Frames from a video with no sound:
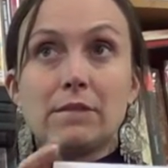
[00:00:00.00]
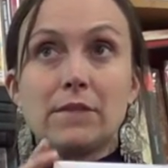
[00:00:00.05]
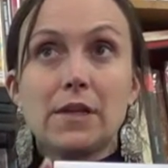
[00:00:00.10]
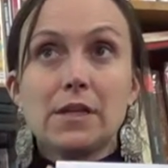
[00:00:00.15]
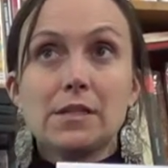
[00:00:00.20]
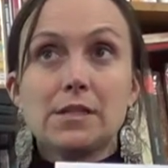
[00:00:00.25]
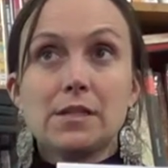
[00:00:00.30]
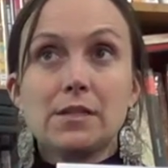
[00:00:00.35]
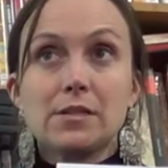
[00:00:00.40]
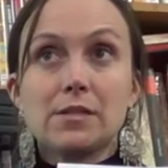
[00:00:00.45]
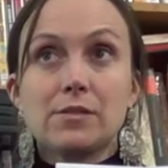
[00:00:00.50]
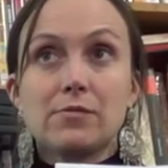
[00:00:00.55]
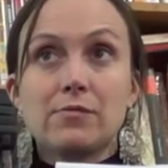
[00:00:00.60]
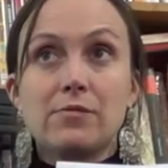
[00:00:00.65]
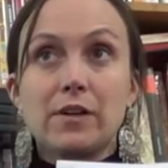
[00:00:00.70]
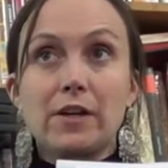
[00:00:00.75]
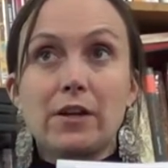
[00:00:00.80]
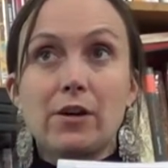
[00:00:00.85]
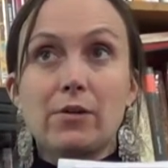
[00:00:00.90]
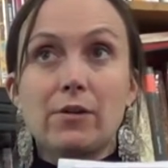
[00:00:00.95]
This is
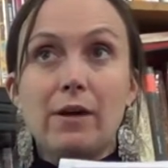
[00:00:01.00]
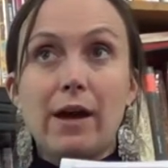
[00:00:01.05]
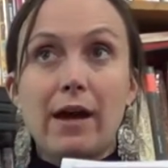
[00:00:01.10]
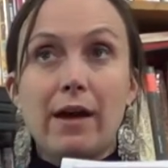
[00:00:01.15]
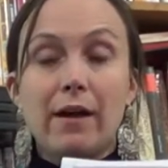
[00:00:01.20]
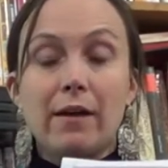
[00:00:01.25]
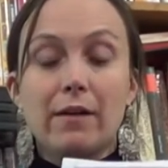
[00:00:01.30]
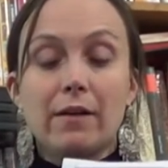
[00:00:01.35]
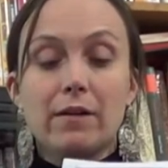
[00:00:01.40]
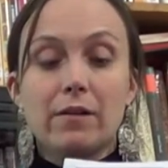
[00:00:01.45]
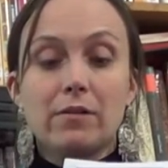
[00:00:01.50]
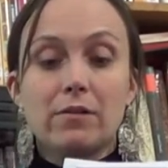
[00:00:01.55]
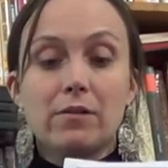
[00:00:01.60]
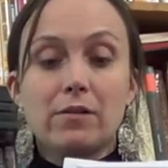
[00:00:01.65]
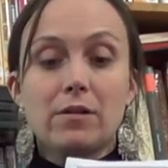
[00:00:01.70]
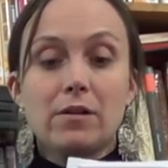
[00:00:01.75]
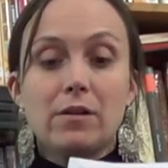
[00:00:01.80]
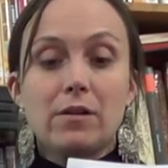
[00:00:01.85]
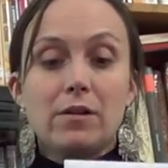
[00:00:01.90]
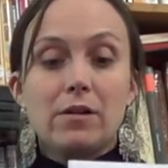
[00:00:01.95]
VOA.
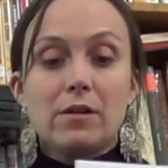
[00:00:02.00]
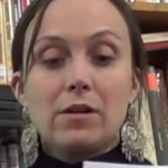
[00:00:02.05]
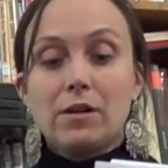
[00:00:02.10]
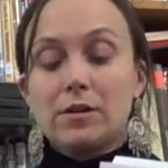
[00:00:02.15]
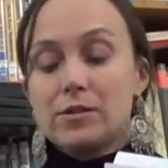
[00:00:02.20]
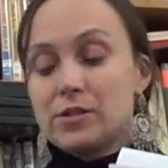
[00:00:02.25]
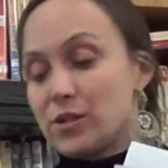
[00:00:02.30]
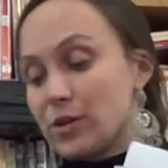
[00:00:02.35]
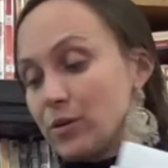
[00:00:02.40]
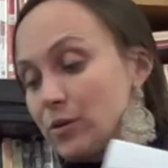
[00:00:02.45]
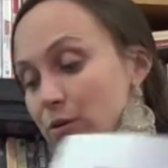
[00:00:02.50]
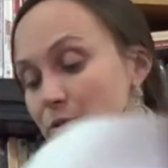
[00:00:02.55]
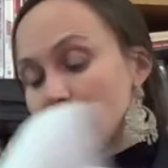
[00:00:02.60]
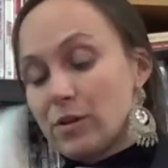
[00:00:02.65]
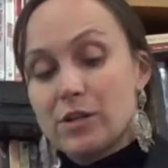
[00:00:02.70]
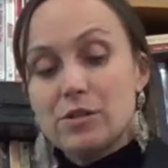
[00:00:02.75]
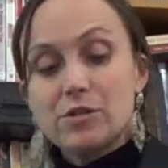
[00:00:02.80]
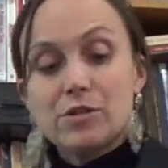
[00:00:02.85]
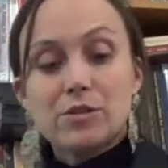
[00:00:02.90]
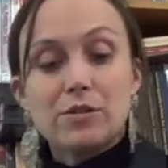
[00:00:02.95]
So you
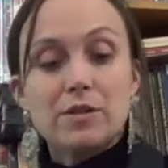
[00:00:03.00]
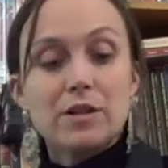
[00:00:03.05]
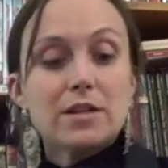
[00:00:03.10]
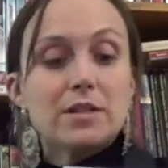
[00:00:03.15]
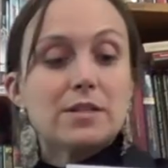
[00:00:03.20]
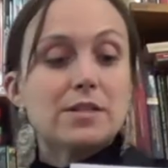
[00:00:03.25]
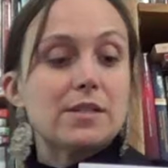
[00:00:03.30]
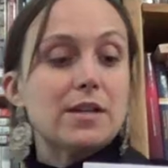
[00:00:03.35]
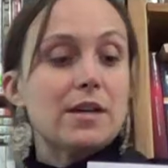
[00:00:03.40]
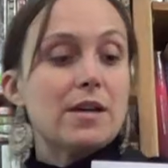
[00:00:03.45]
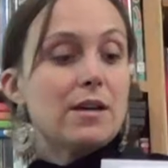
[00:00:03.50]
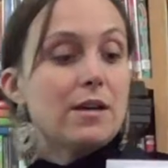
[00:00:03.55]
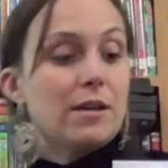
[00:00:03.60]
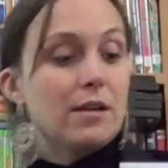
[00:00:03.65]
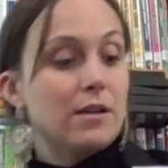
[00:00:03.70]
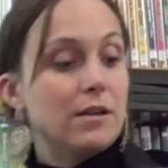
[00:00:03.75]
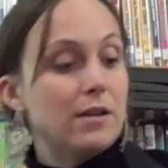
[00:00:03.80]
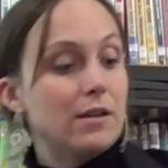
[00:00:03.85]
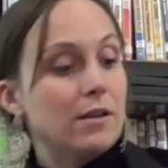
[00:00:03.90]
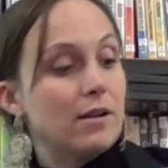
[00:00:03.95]
can do this
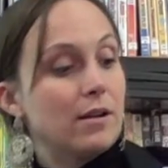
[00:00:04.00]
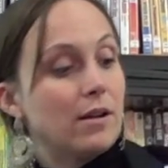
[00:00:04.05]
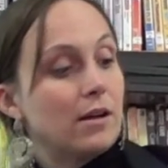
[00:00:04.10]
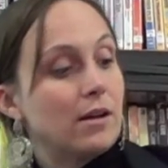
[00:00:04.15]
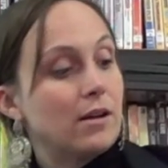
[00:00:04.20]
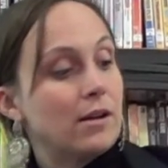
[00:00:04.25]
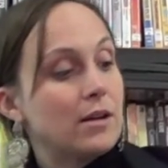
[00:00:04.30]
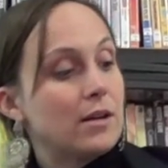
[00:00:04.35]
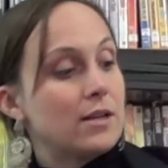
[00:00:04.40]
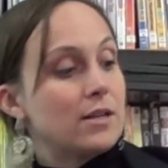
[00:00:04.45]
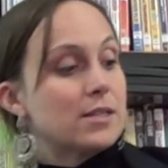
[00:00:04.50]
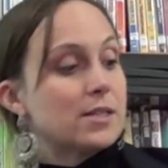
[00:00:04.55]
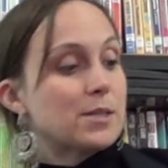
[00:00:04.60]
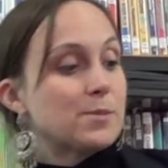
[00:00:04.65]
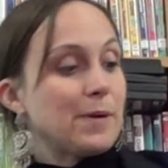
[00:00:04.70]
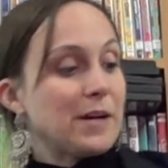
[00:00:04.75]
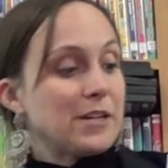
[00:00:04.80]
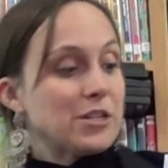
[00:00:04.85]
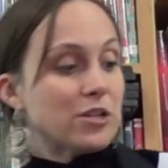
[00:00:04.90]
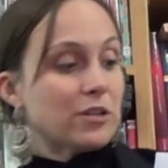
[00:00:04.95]
in
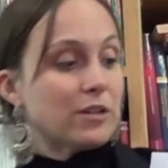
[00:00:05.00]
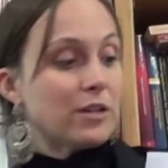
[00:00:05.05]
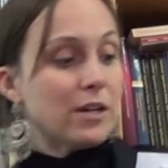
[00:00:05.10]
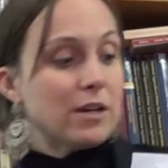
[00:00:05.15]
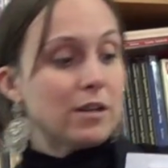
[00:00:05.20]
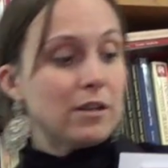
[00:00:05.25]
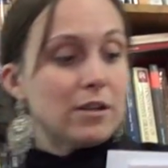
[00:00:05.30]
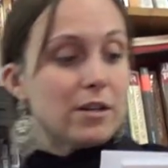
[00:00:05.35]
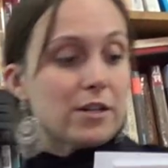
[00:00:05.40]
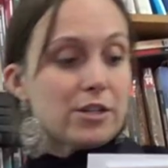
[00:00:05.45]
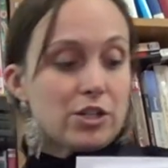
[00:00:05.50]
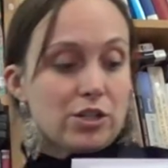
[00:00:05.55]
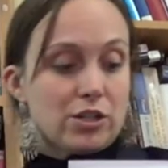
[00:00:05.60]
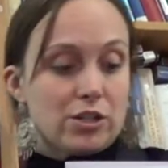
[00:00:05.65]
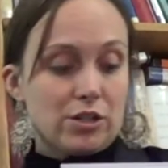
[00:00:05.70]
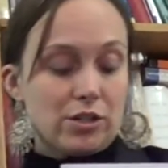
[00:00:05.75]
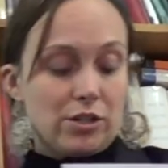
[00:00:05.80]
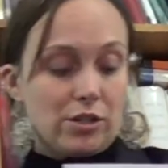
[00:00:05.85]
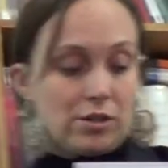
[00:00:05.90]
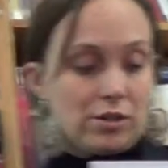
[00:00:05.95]
special English